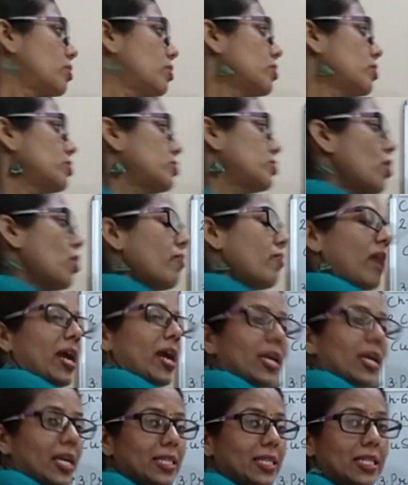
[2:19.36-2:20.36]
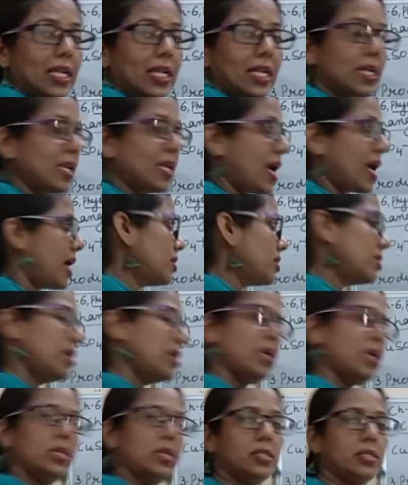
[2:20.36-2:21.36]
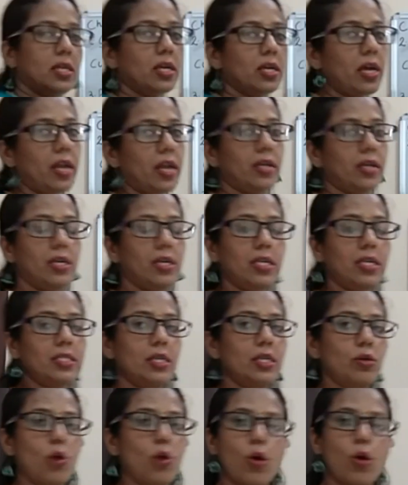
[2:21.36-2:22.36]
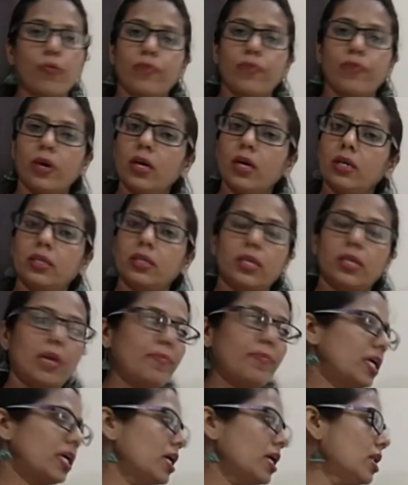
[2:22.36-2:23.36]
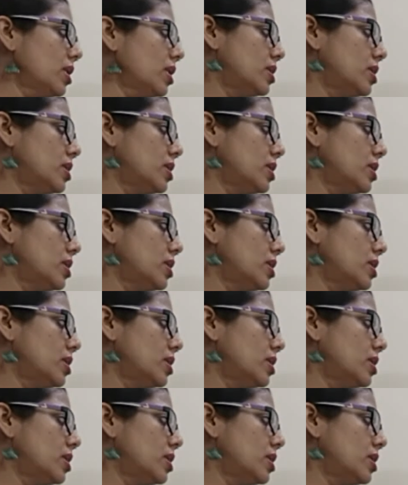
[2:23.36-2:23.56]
So white dazzling light, there is a characteristic of a chemical